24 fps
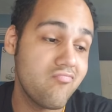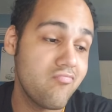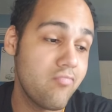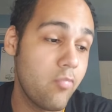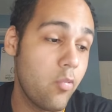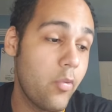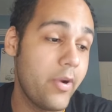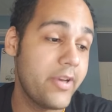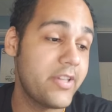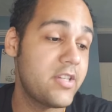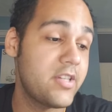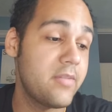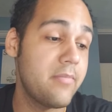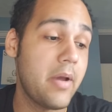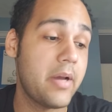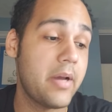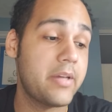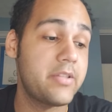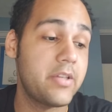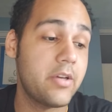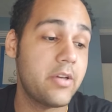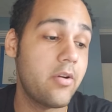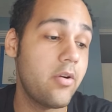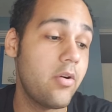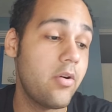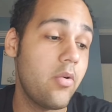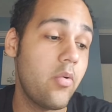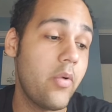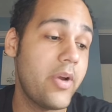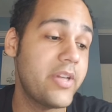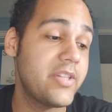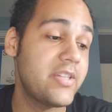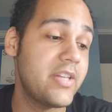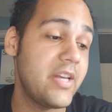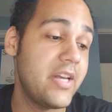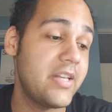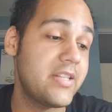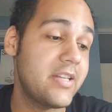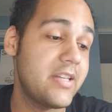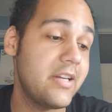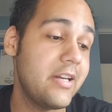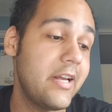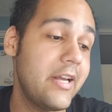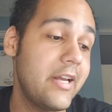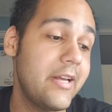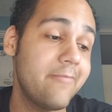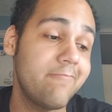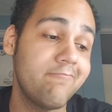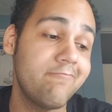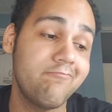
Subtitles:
went to Mexico, went to Italy.